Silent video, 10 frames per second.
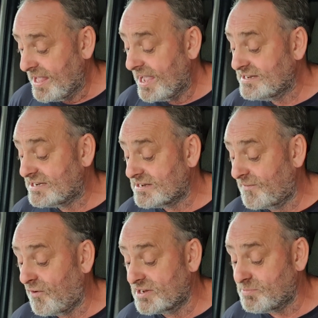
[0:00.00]
He says he
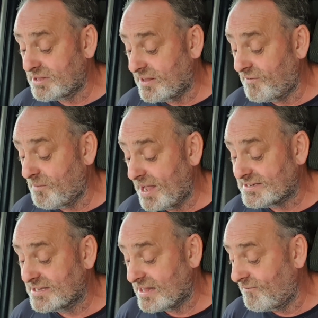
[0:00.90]
finds my
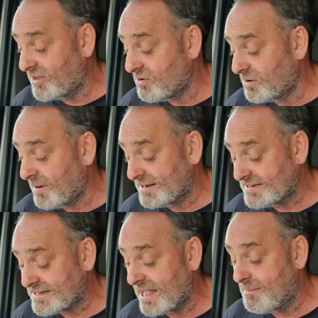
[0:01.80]
accent difficult to
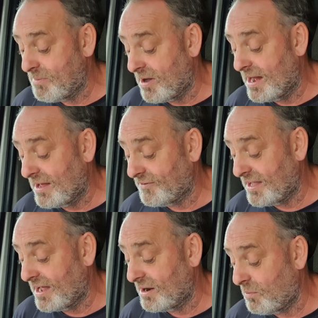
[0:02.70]
understand, but I love
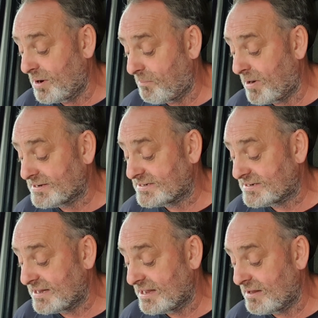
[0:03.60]
it and I want to
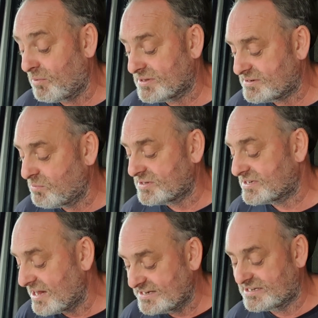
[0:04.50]
practice it. He wants
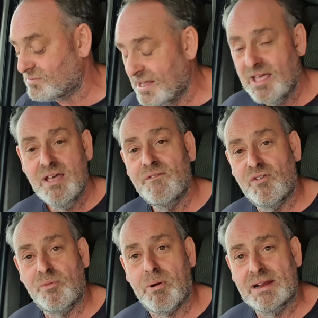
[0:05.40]
to listen to it
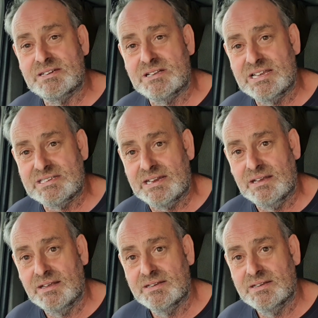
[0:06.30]
for his practice listening.